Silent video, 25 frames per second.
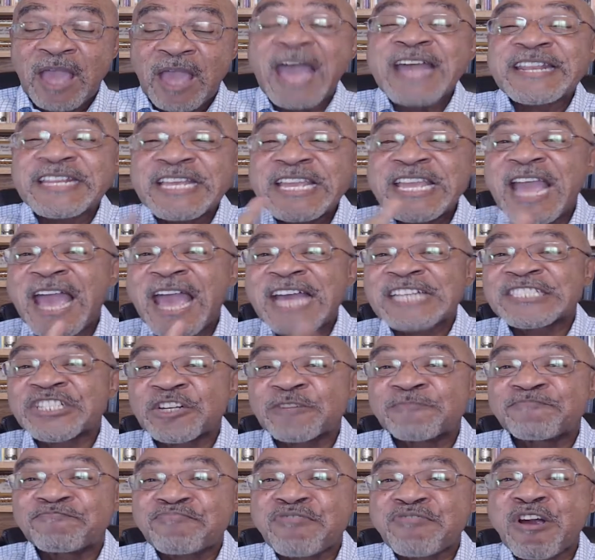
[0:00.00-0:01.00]
And he has
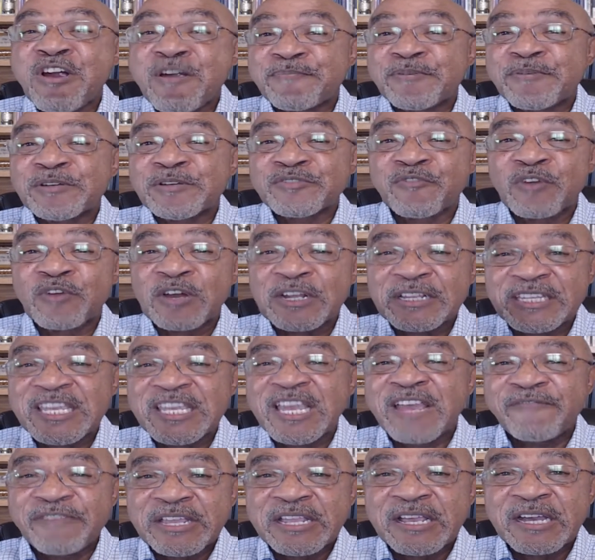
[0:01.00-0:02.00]
a purpose for
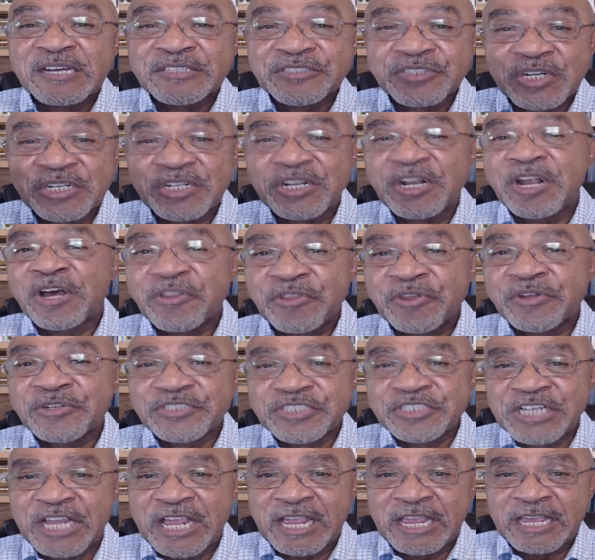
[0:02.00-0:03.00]
giving us another
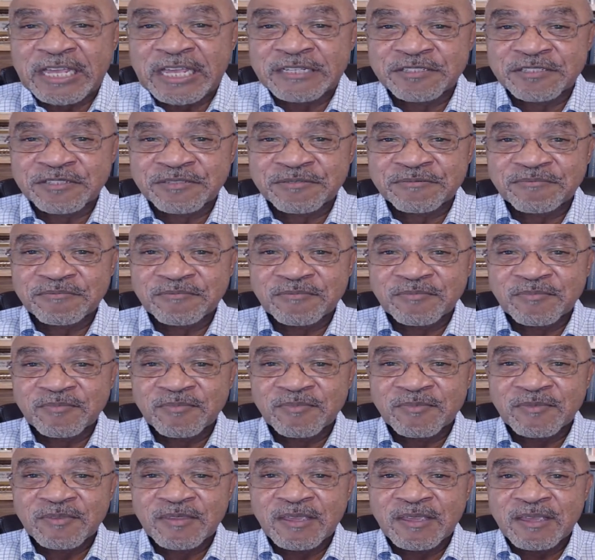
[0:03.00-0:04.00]
chance.
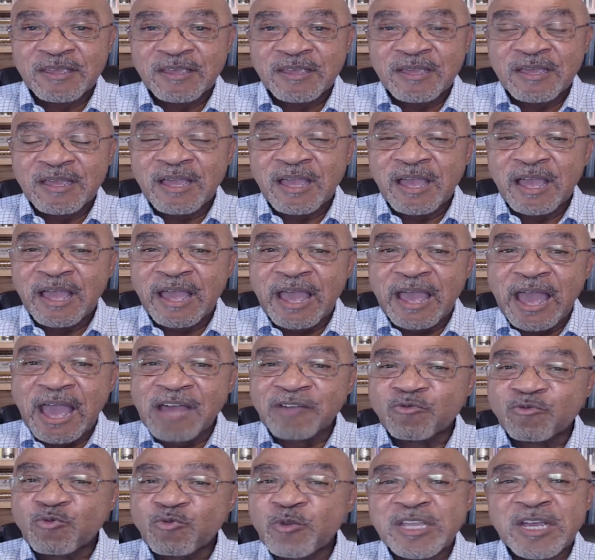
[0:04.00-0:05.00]

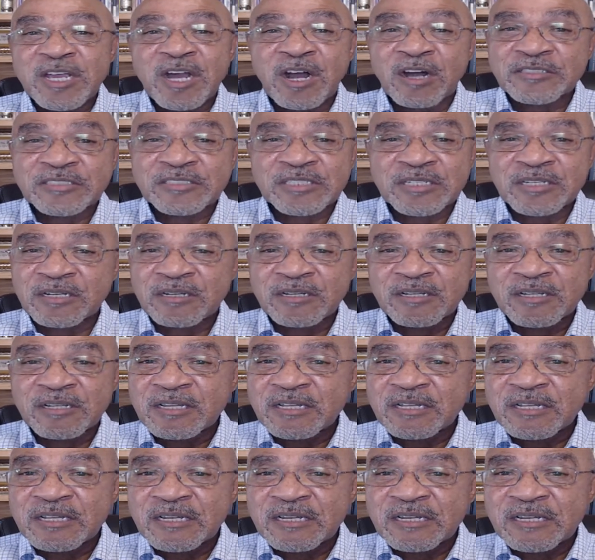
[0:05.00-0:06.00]
And we ought to
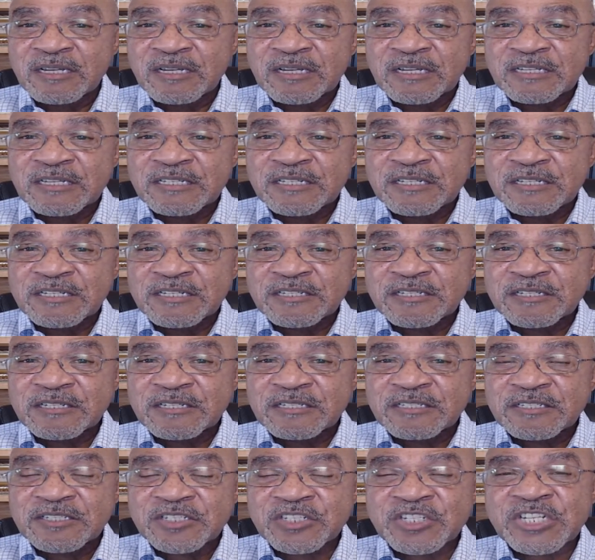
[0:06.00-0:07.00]

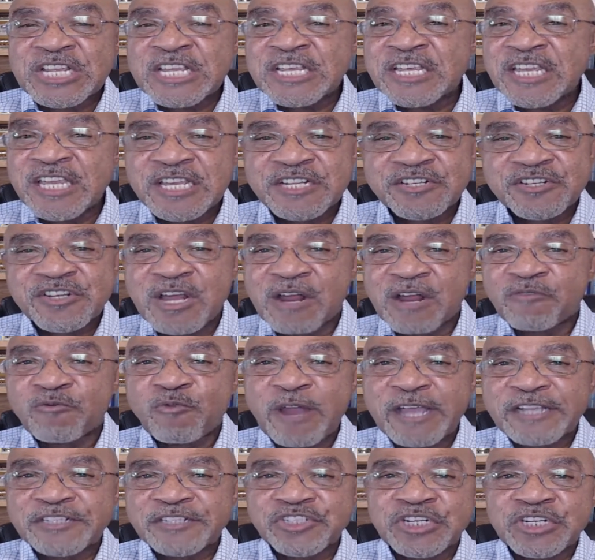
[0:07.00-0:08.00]
seek his
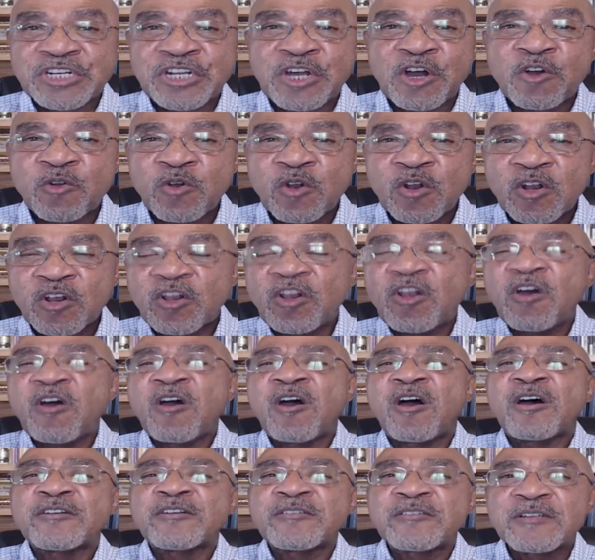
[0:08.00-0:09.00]
direction on,
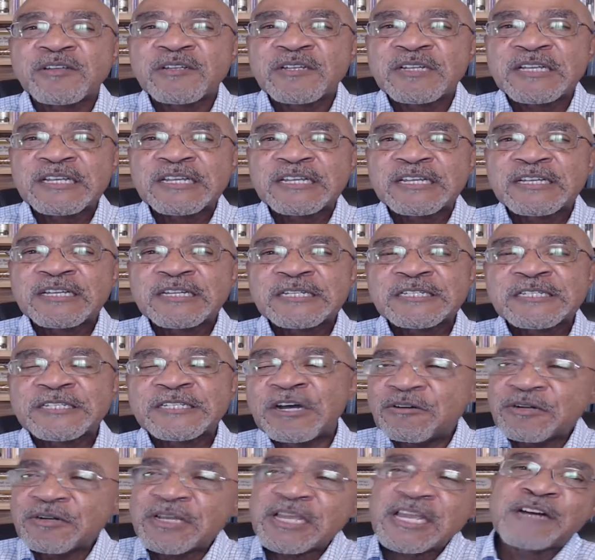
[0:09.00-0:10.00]
Lord,
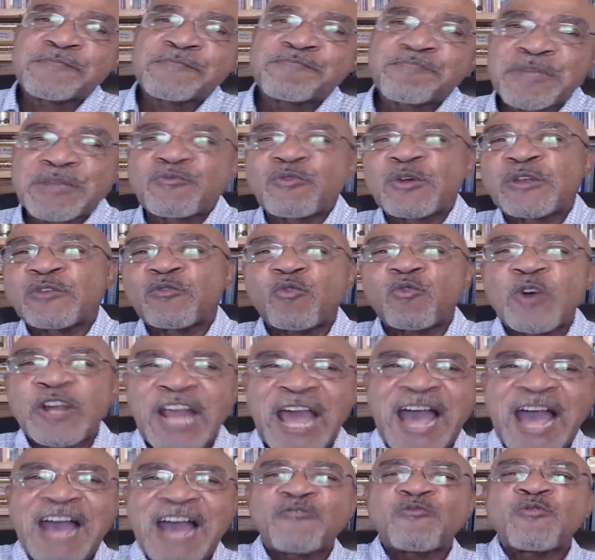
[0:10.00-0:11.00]
don't help me with what
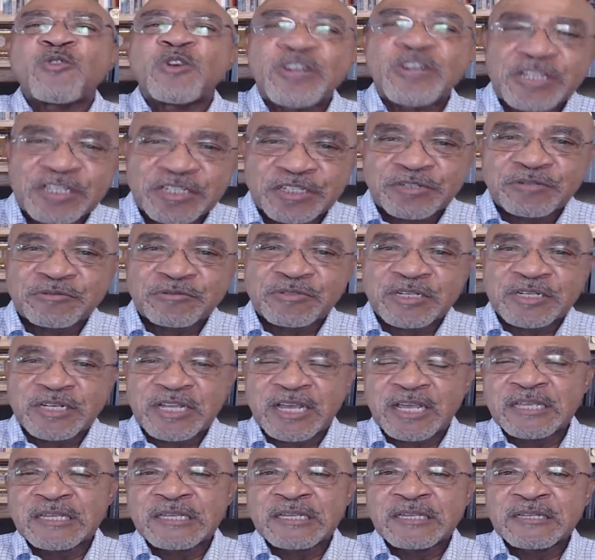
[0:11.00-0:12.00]
I want to do
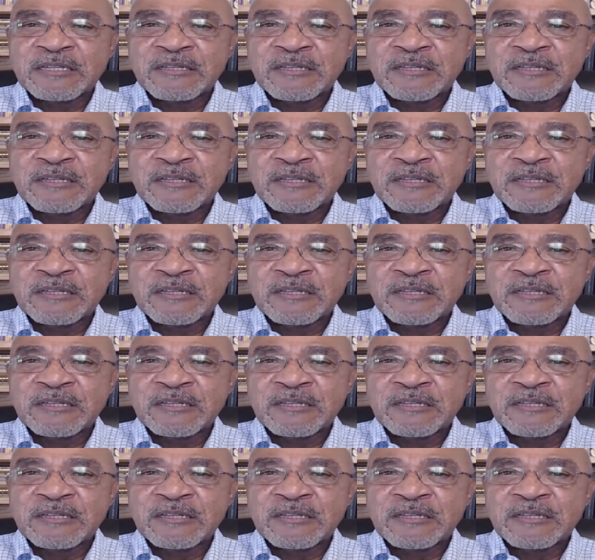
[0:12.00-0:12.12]
today,